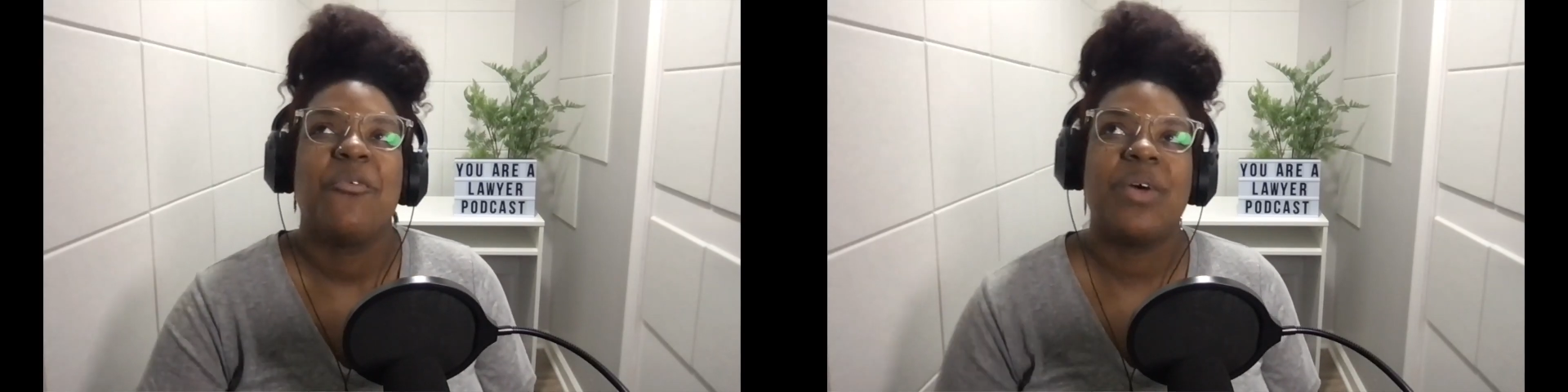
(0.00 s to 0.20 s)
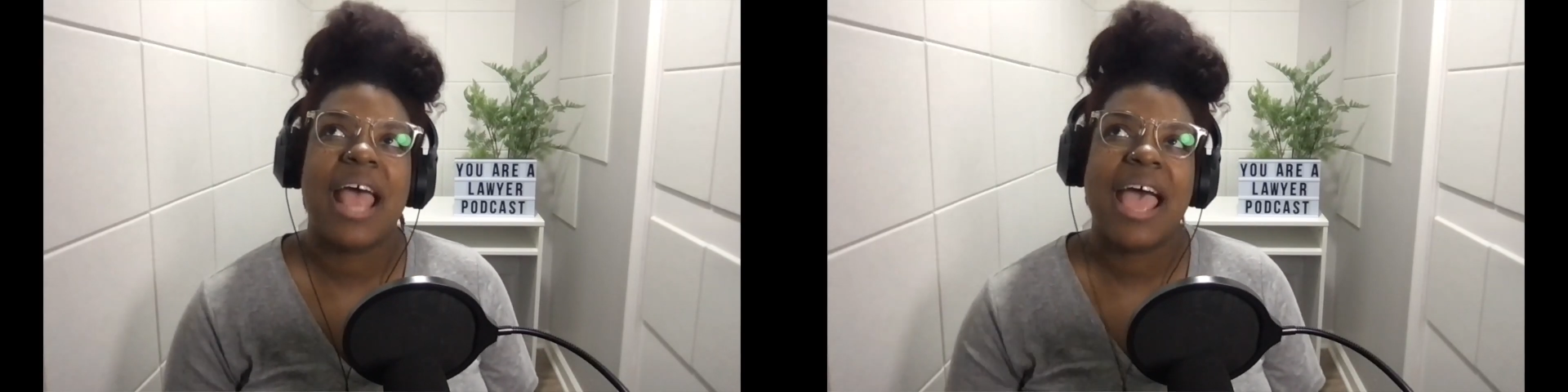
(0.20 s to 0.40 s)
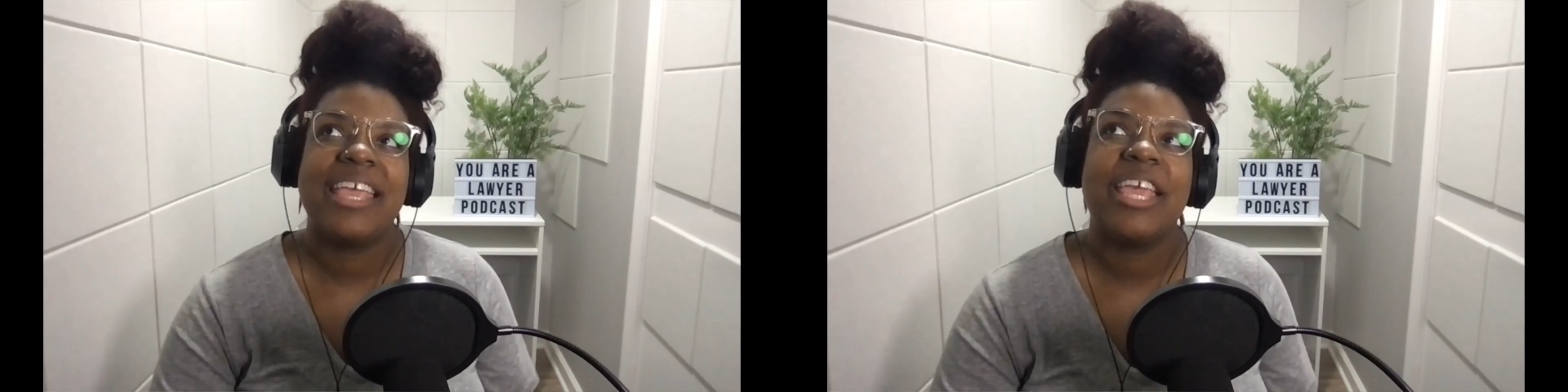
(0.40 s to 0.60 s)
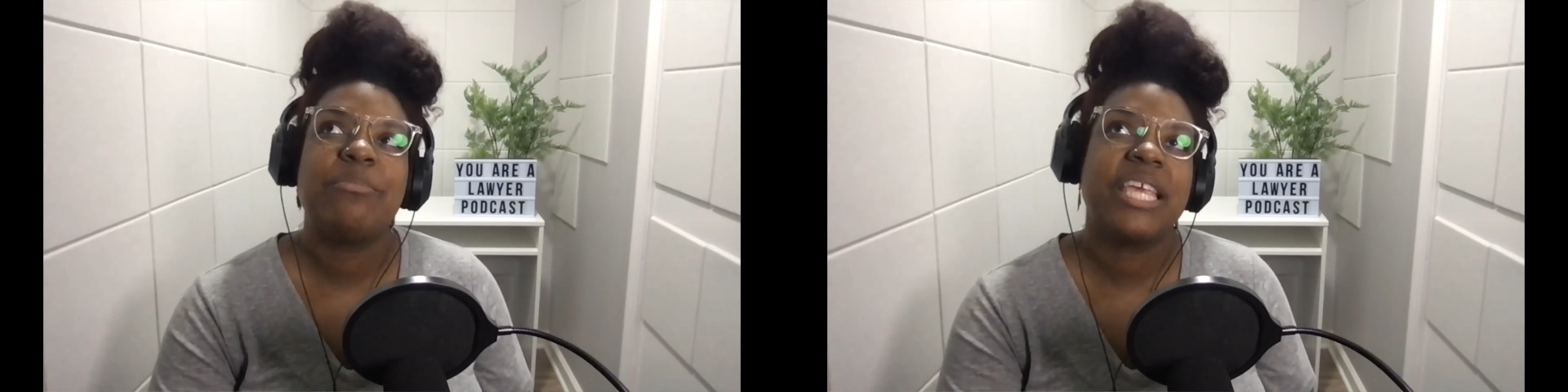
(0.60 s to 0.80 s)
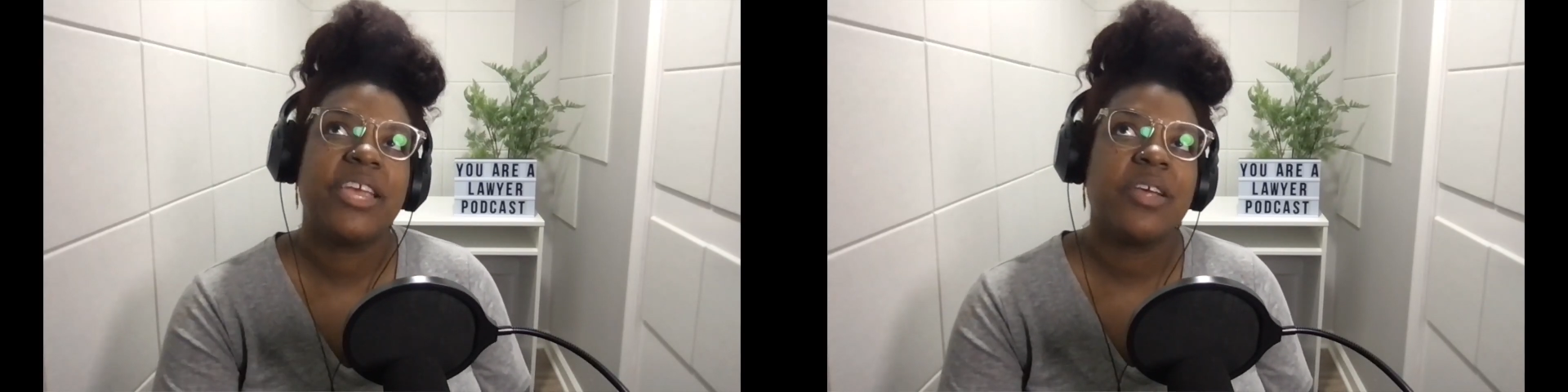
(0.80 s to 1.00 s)
What I
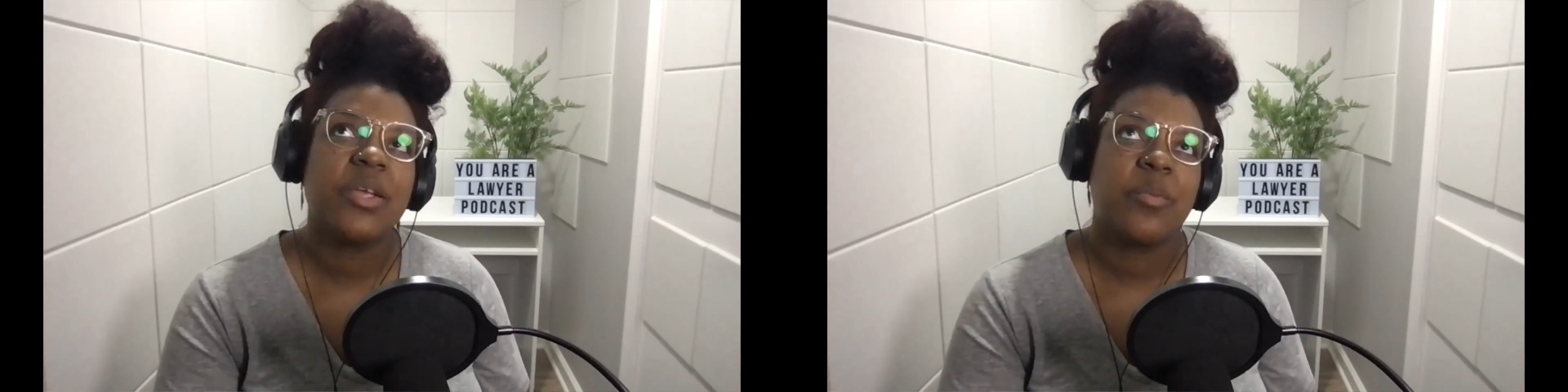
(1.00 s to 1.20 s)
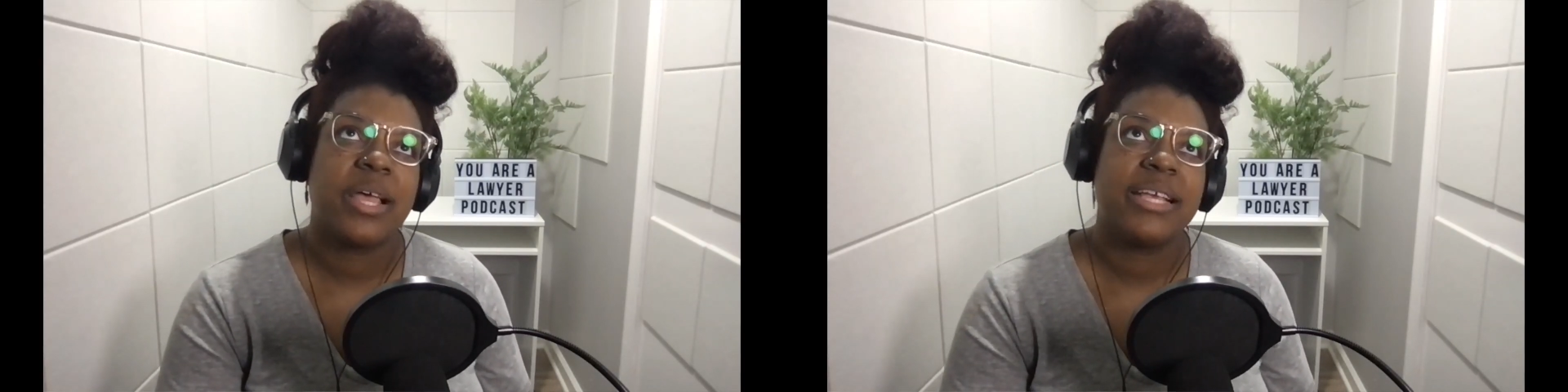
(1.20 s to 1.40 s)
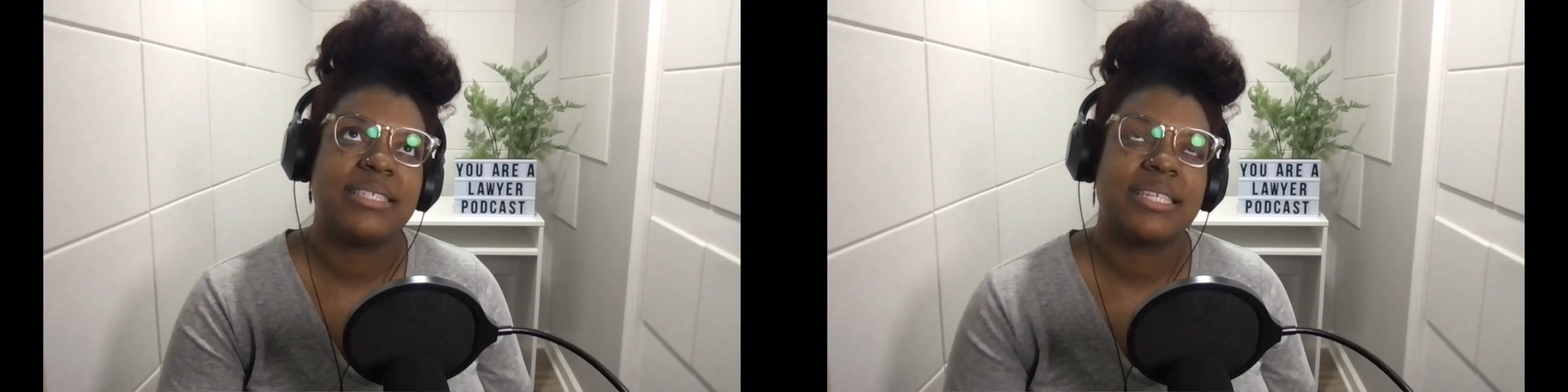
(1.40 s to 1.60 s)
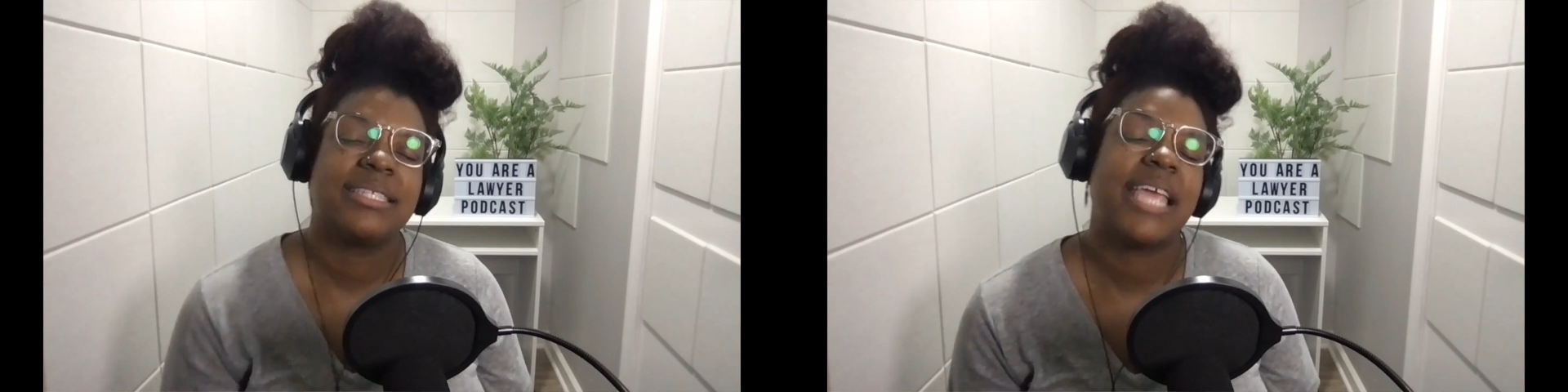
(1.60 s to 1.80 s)
kept hearing was